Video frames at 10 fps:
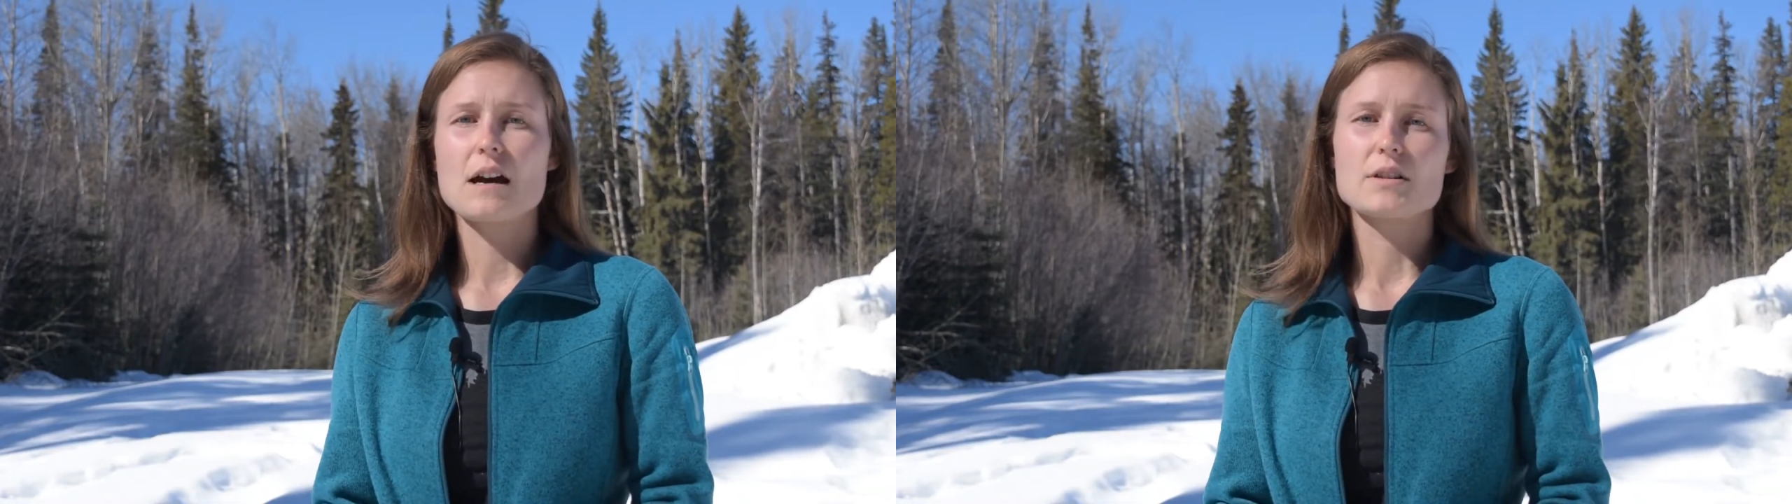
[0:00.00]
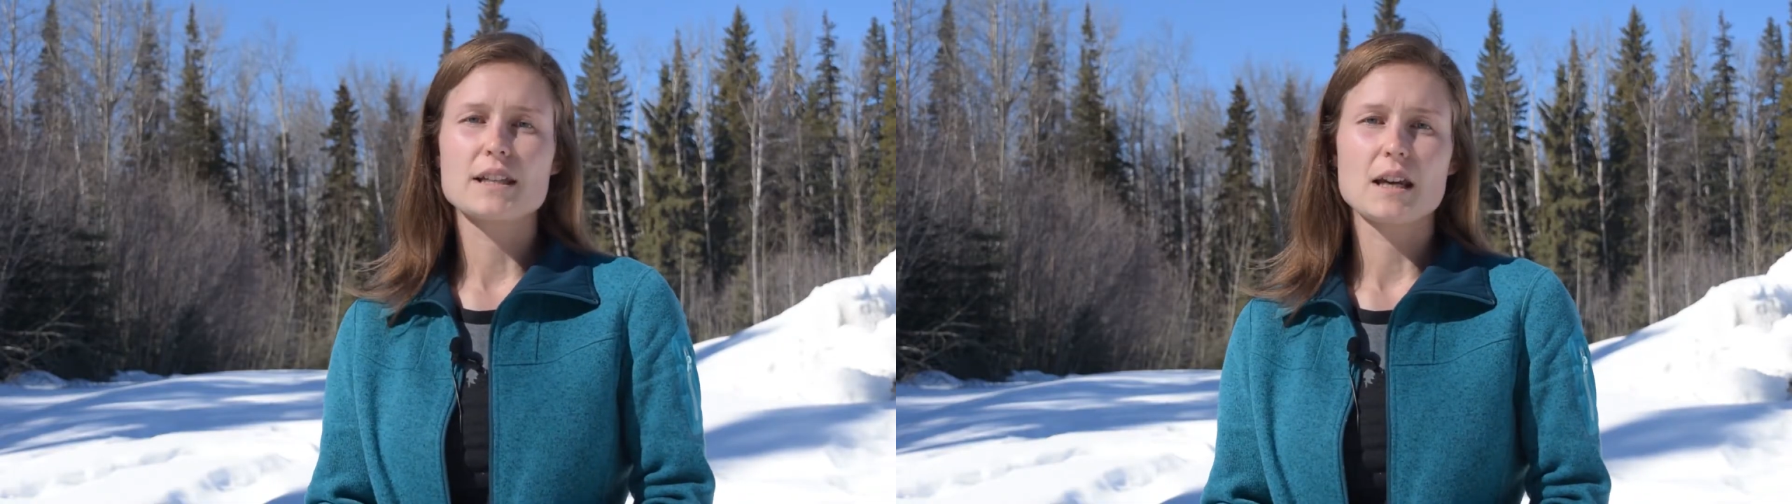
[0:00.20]

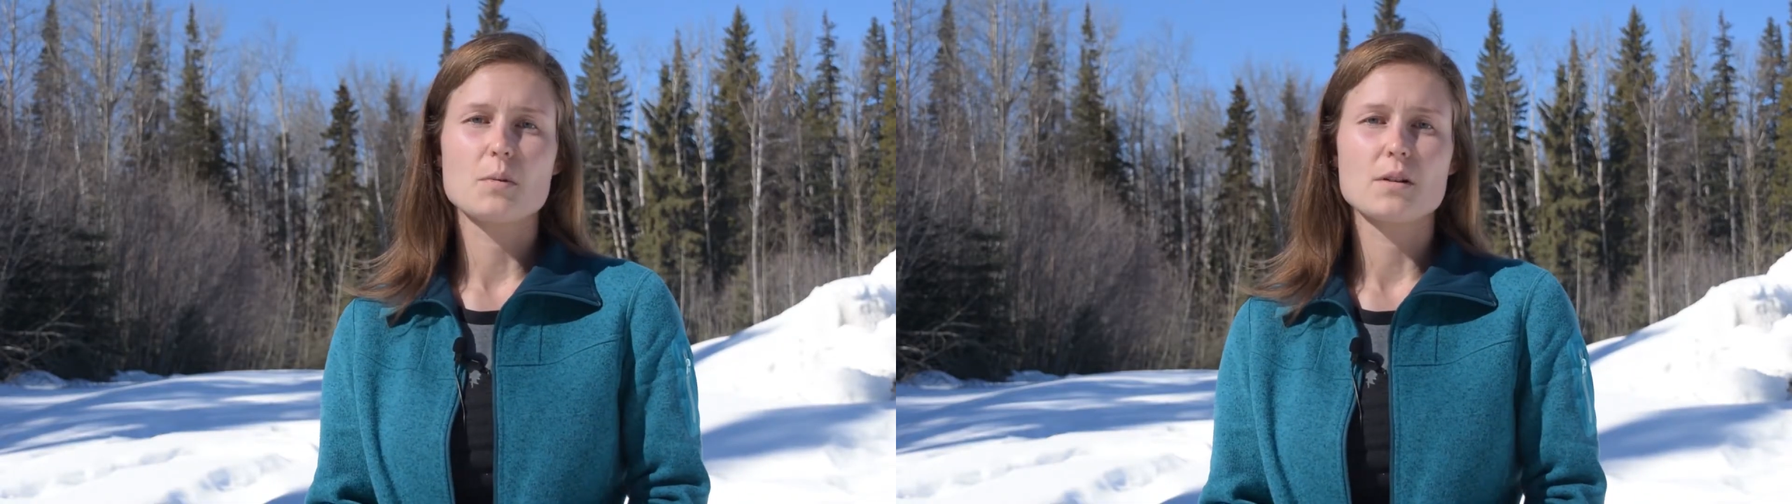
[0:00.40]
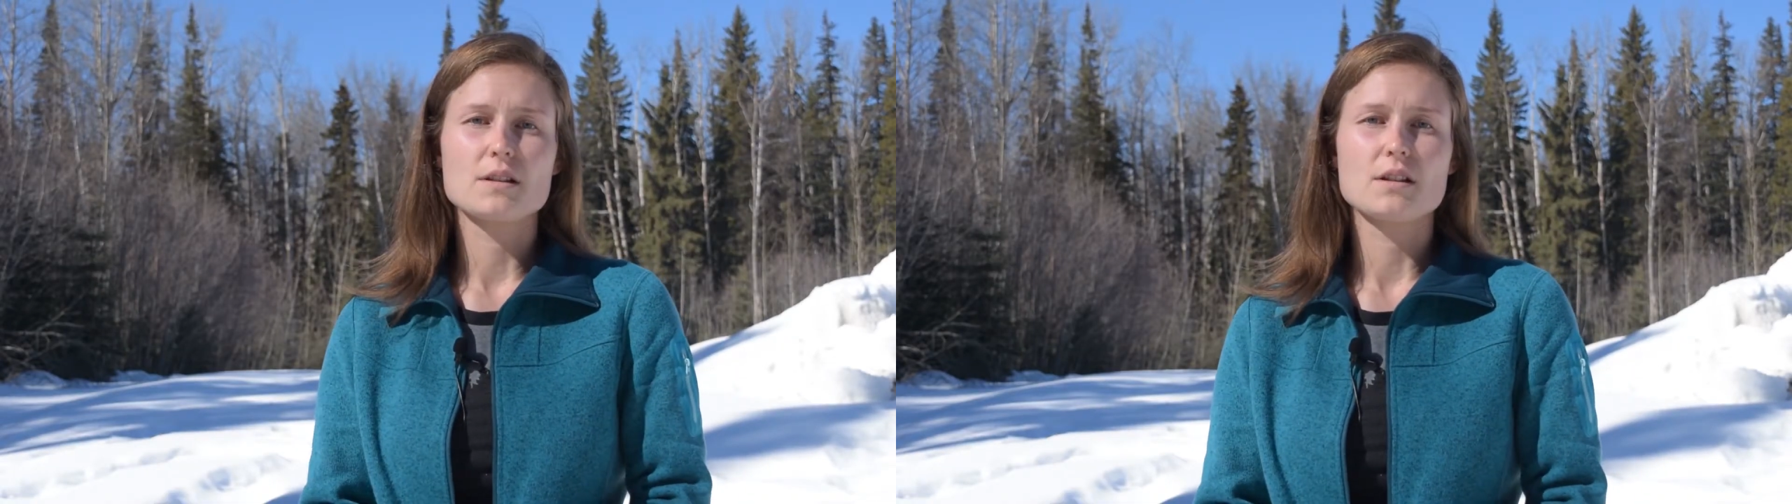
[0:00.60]
I was
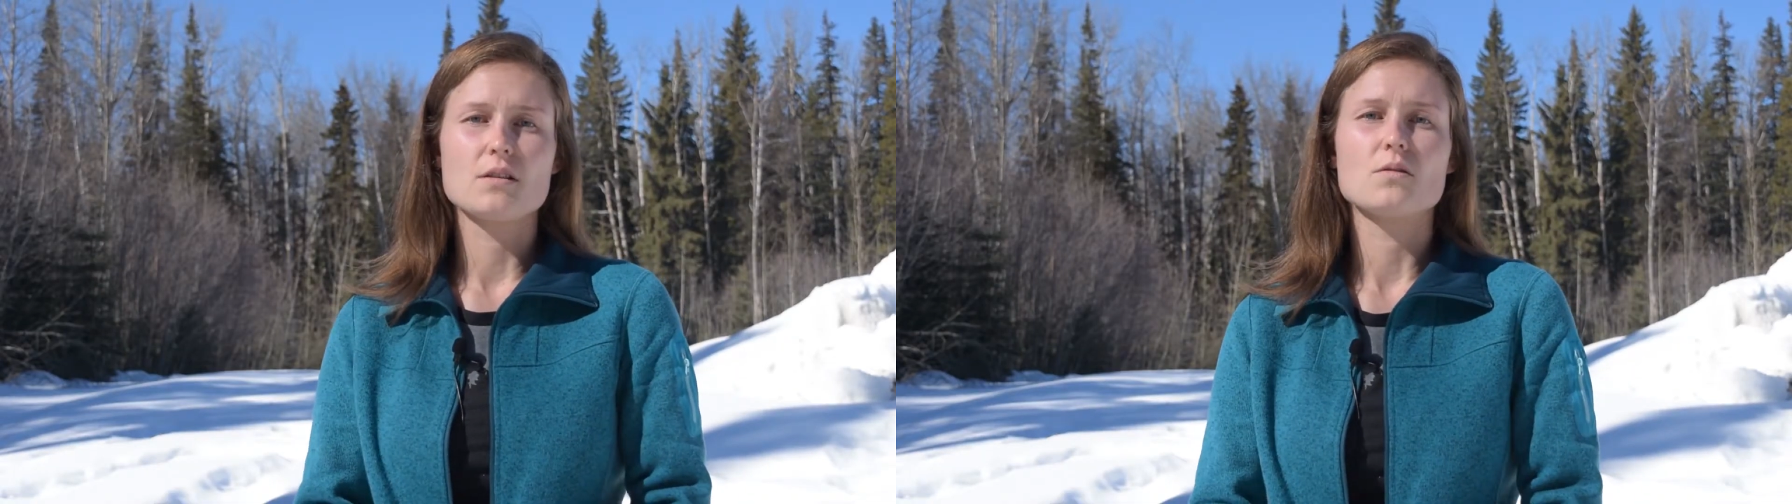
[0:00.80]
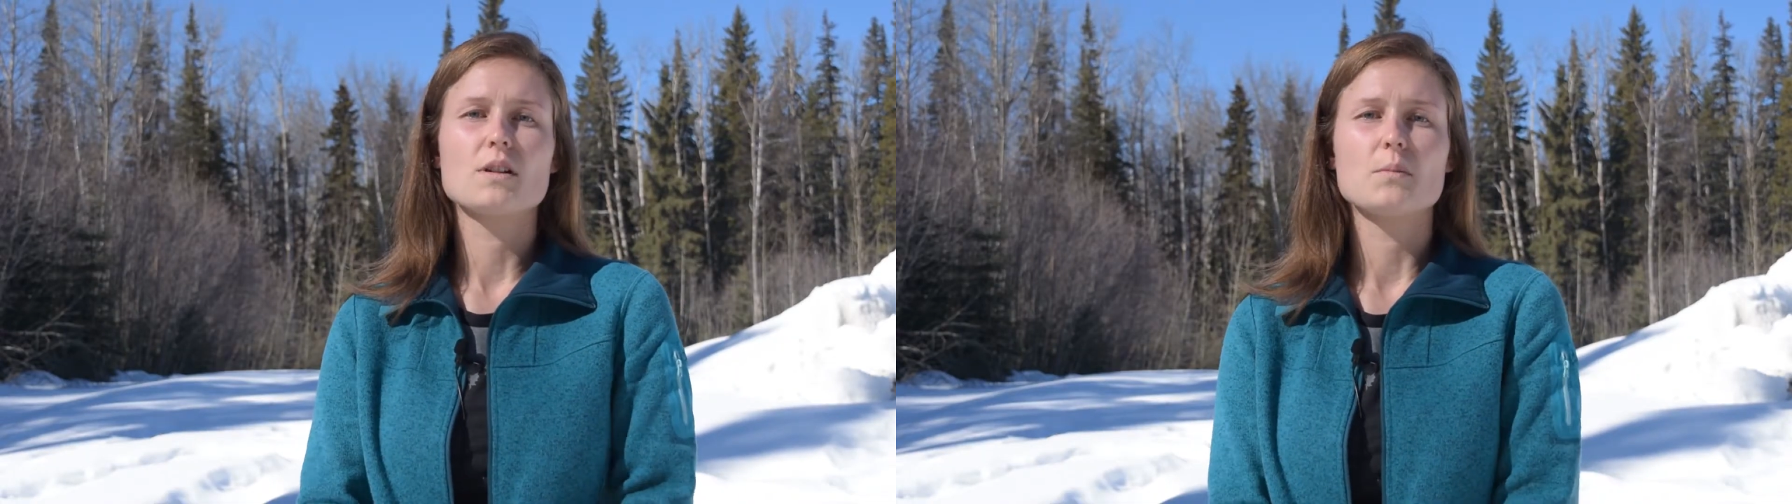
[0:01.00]
able to